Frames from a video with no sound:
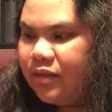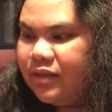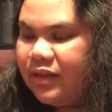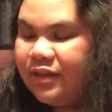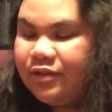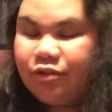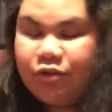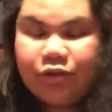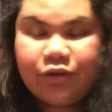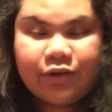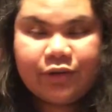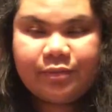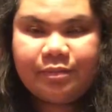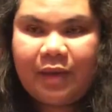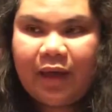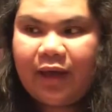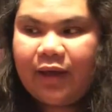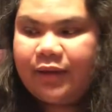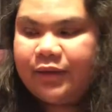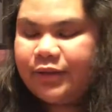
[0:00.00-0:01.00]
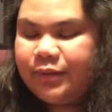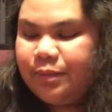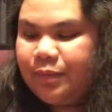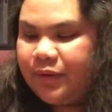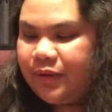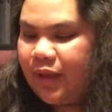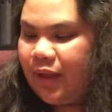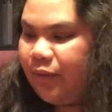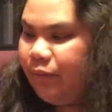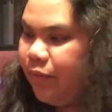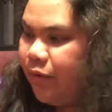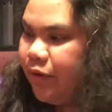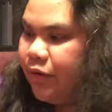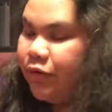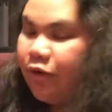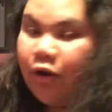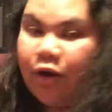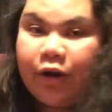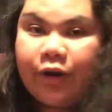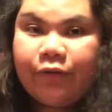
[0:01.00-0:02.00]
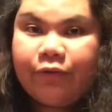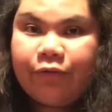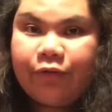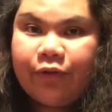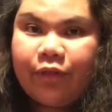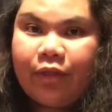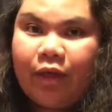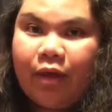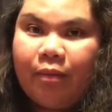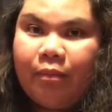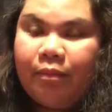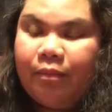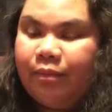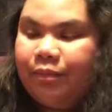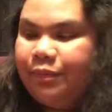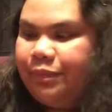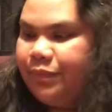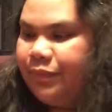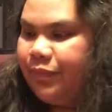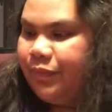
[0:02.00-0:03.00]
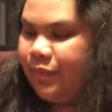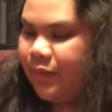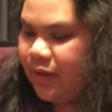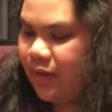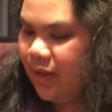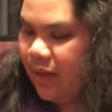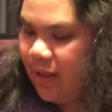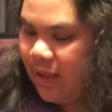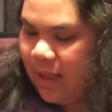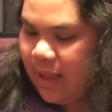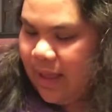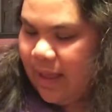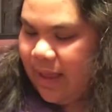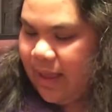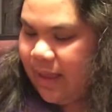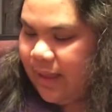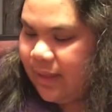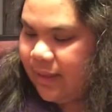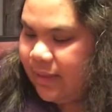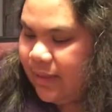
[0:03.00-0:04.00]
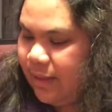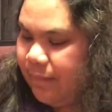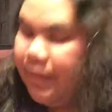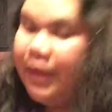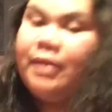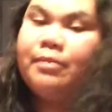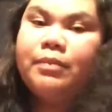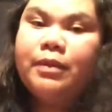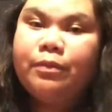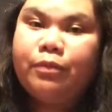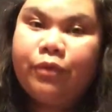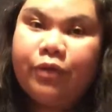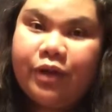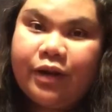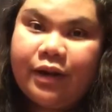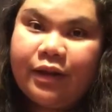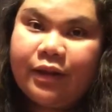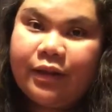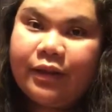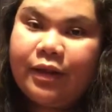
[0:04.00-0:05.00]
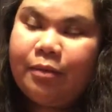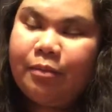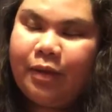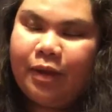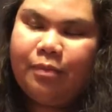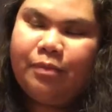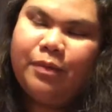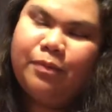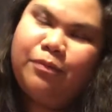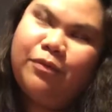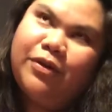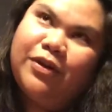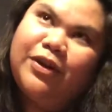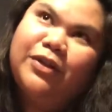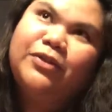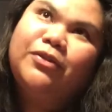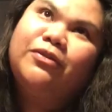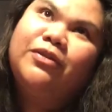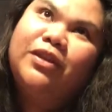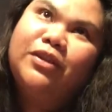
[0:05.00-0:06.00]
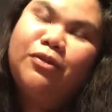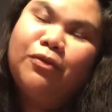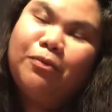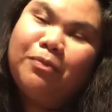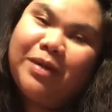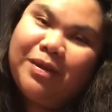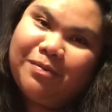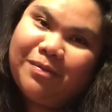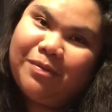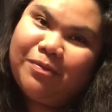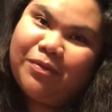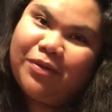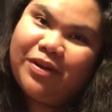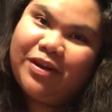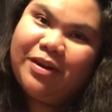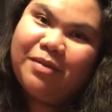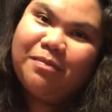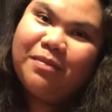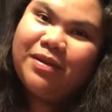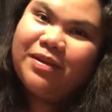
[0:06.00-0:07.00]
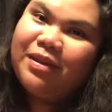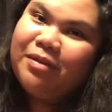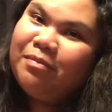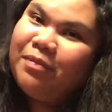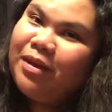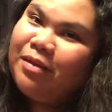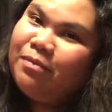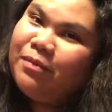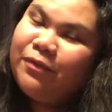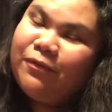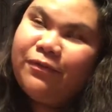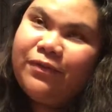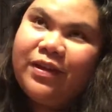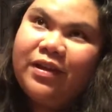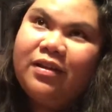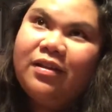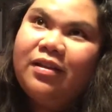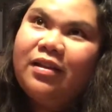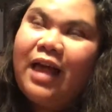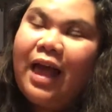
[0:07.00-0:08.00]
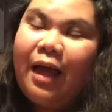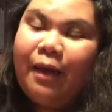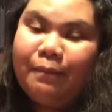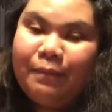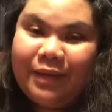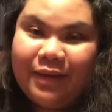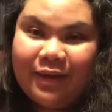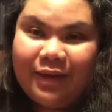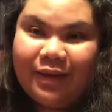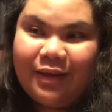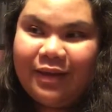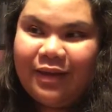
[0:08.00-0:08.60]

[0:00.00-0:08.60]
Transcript: These are just bags, but I worked hard for them. And they make me pretty. They make me pretty. No, they don't make me pretty, but they make me feel happy.